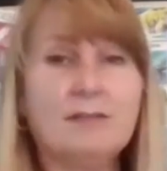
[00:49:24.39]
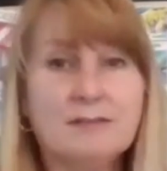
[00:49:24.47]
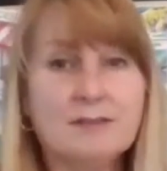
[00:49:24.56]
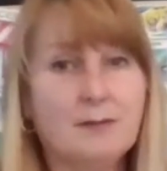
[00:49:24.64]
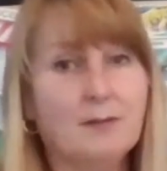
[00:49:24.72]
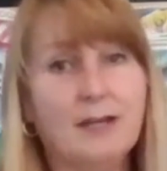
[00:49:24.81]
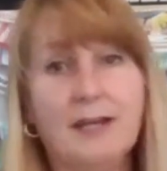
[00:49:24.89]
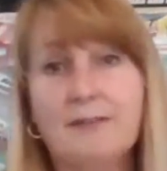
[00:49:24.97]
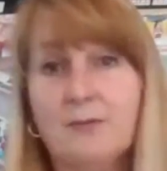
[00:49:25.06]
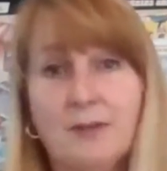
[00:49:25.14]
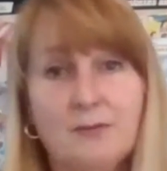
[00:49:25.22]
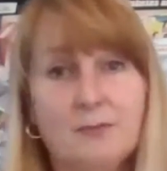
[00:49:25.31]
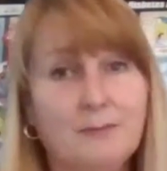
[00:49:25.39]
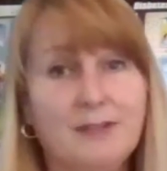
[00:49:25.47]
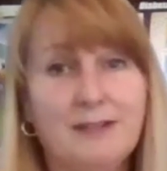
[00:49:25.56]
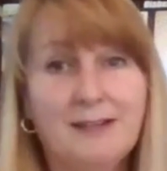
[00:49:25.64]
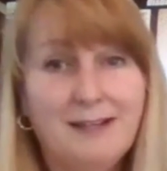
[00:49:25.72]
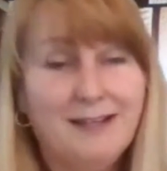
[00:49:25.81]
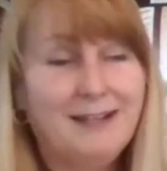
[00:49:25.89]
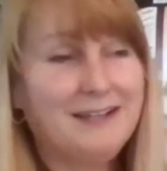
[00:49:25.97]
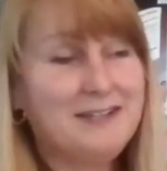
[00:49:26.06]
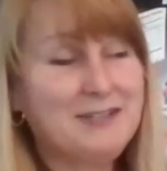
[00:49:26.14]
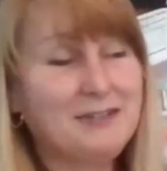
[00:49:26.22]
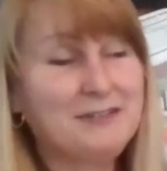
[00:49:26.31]
So I have one woman,
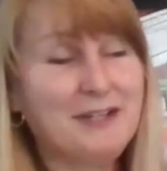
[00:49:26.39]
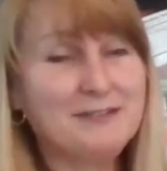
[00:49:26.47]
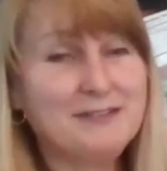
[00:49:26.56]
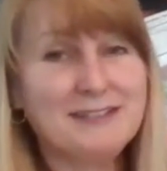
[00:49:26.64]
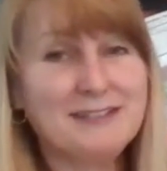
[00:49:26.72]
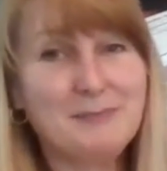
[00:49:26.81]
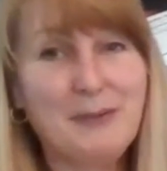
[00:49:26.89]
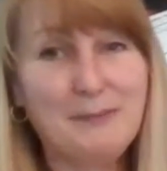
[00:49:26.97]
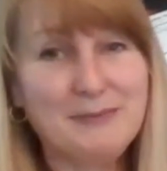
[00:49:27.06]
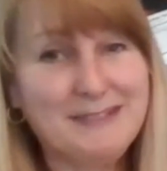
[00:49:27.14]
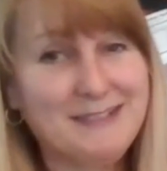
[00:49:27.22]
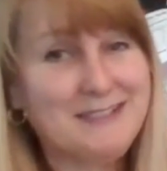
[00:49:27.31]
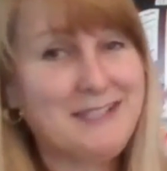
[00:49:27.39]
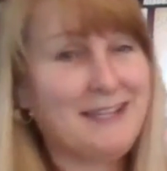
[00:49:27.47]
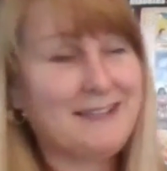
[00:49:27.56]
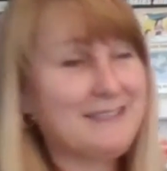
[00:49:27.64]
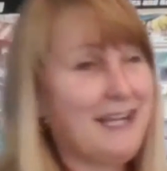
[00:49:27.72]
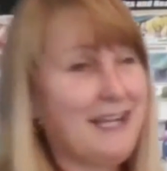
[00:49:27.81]
she loves this Pepsi and she has to